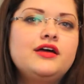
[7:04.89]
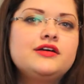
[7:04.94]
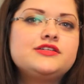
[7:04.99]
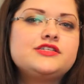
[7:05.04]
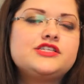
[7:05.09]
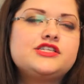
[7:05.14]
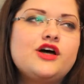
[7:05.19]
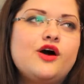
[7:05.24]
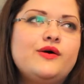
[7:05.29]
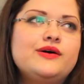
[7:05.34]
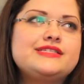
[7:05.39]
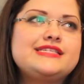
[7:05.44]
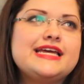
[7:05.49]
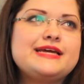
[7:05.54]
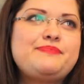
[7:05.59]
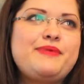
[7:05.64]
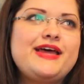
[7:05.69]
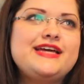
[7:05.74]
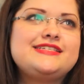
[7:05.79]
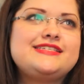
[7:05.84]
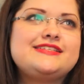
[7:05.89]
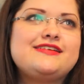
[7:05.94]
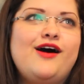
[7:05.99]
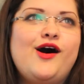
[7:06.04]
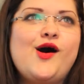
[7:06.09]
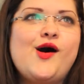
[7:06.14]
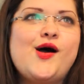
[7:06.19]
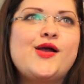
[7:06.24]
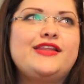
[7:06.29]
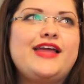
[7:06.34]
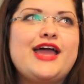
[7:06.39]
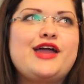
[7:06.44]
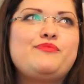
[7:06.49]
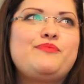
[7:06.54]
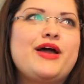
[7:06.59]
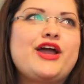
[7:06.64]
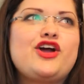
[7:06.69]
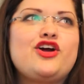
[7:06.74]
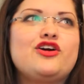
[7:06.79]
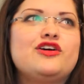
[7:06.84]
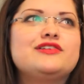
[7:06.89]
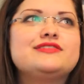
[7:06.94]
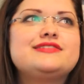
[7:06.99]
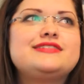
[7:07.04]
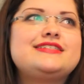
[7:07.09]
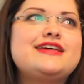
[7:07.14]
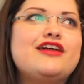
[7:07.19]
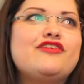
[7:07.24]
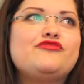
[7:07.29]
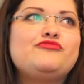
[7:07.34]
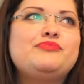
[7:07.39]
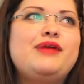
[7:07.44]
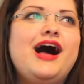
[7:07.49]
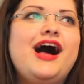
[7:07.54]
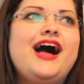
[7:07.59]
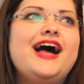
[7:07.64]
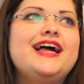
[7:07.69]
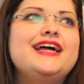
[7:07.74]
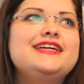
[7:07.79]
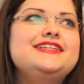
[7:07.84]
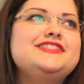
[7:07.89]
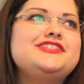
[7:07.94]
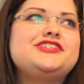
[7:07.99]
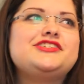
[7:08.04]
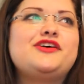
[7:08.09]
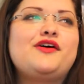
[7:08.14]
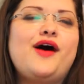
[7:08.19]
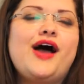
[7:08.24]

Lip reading: So it's like based on like my current set of mind, you know.